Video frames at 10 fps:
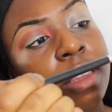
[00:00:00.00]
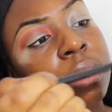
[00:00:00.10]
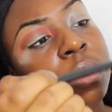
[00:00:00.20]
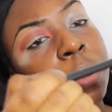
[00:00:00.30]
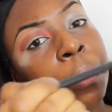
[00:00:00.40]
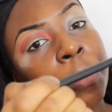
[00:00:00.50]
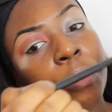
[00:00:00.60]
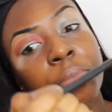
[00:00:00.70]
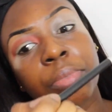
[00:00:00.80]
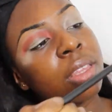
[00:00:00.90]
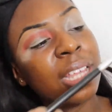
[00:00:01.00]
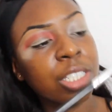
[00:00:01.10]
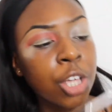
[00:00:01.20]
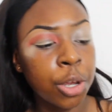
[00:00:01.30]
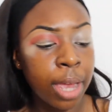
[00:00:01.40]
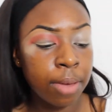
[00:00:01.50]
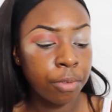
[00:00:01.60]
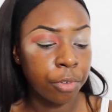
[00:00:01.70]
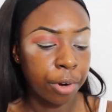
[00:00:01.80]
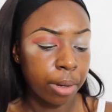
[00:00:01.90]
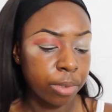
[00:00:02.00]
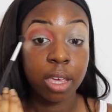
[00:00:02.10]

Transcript: This one? There's no name for it